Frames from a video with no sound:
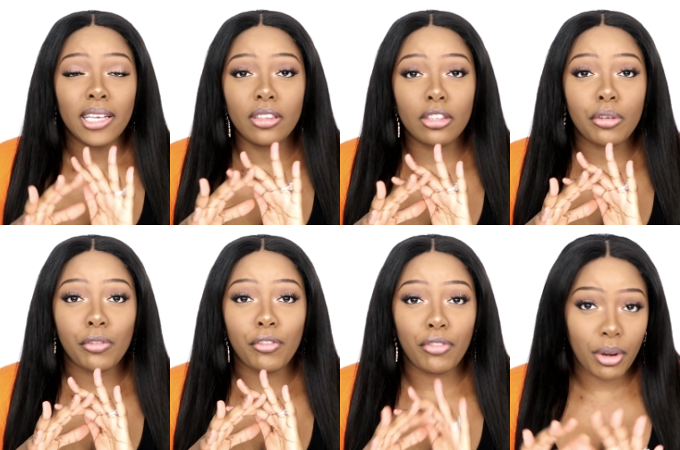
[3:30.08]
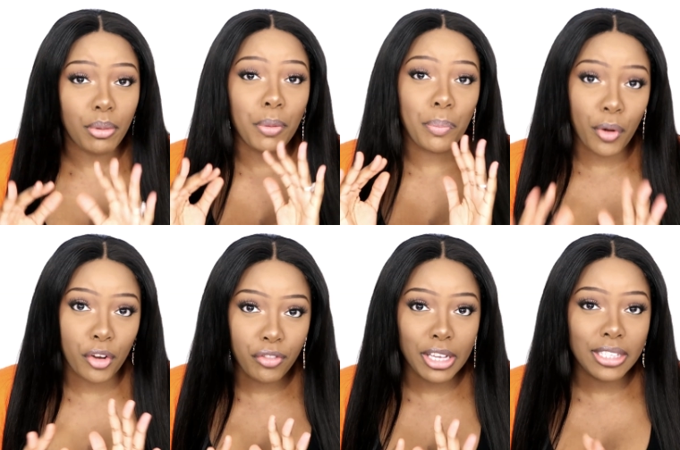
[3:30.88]
It's very
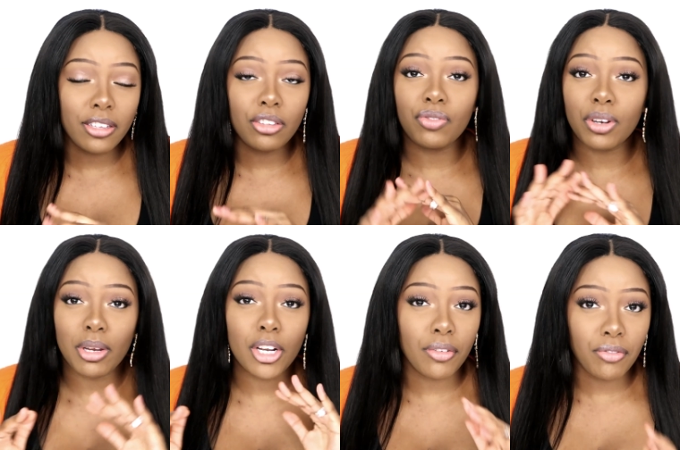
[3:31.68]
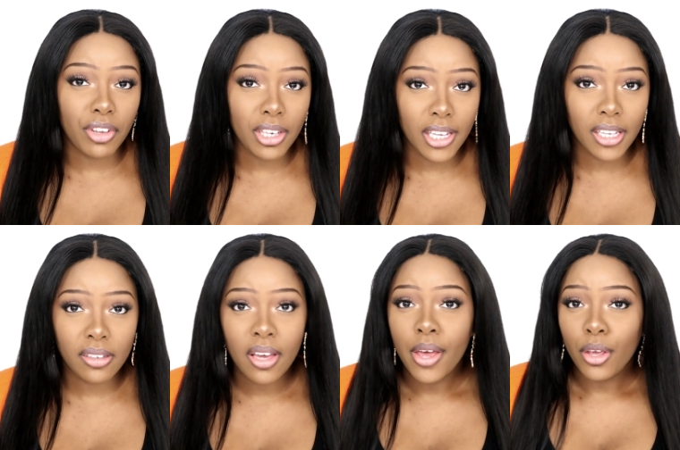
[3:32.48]
perfect. It's very
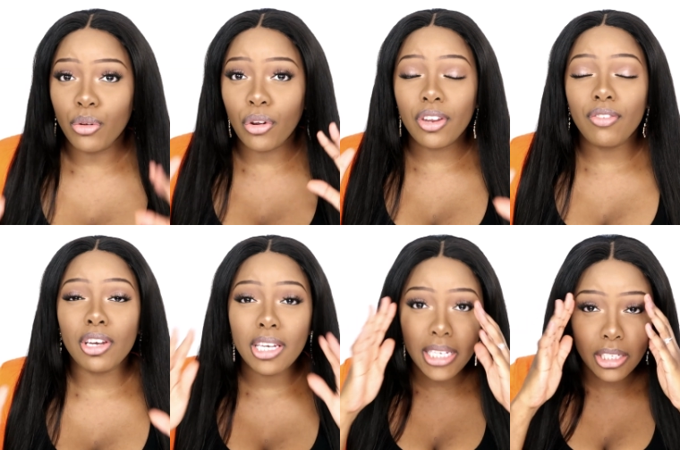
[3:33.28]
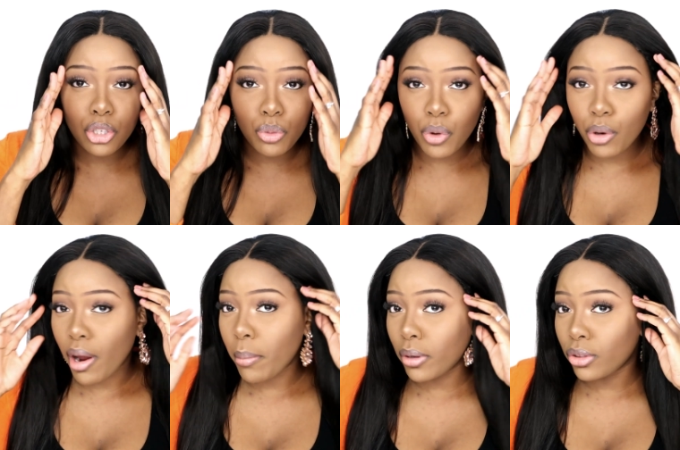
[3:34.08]
convenient. You don't even need to
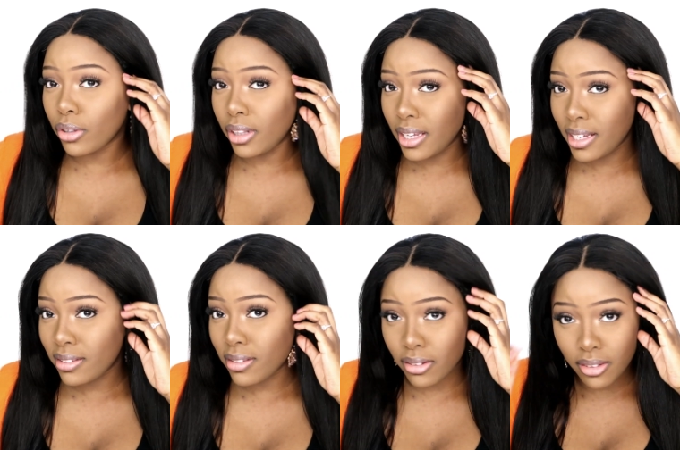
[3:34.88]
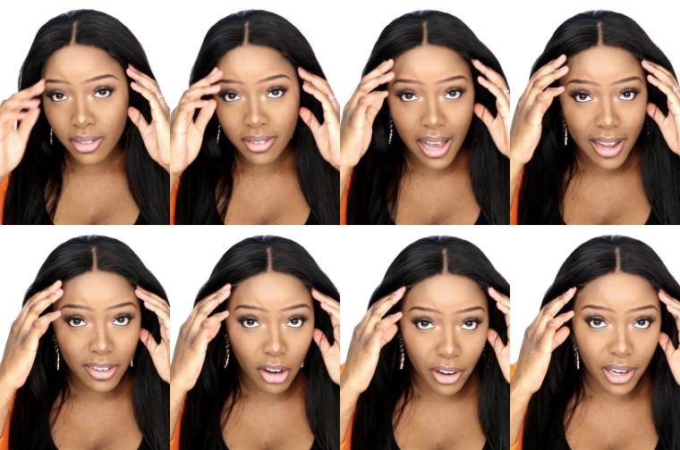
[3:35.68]
worry about the lace on the
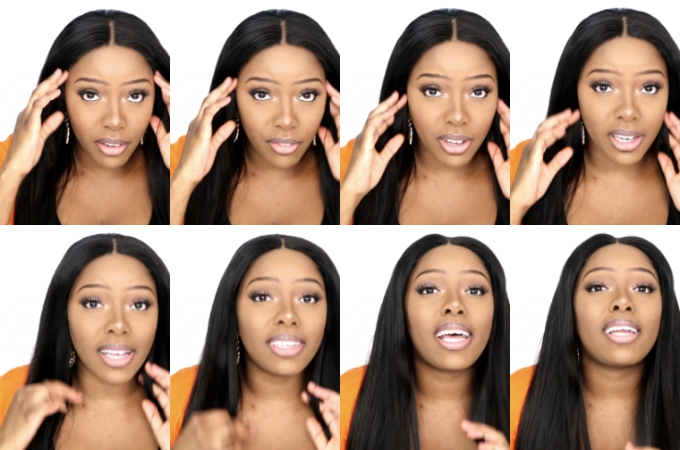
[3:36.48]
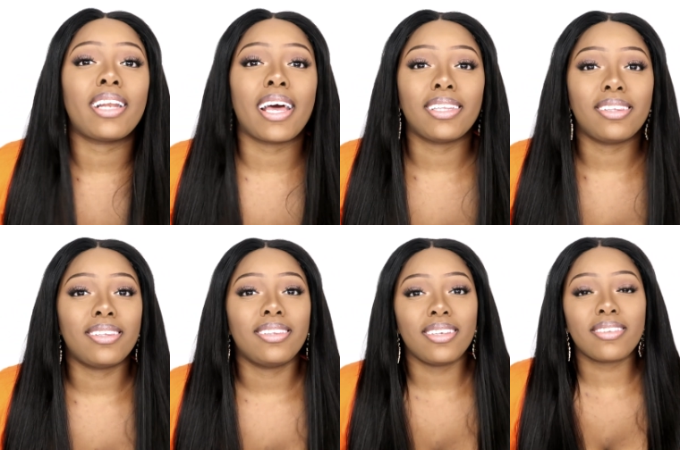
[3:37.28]
side or anything like that. Like,
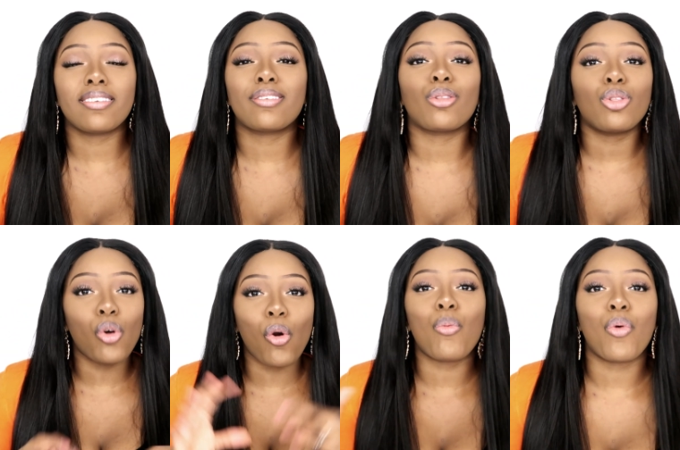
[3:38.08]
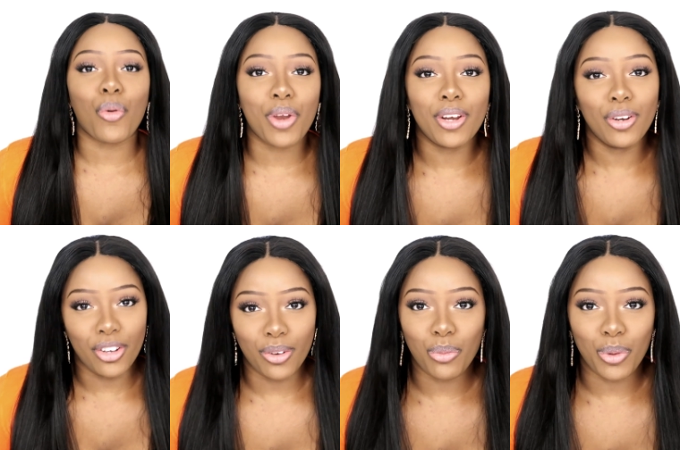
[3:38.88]
this is a no
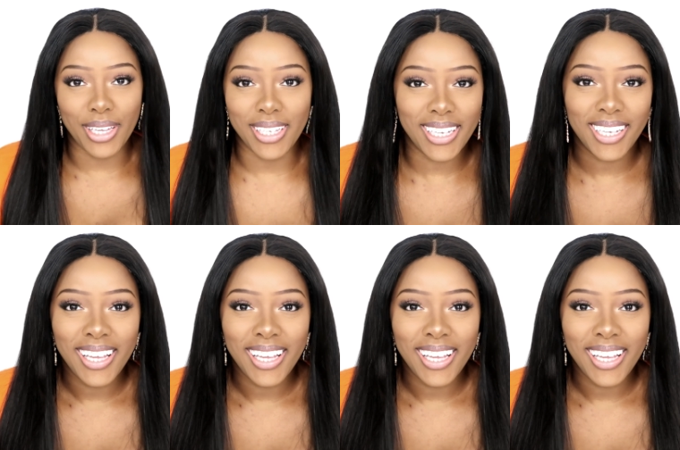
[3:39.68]
worry wig.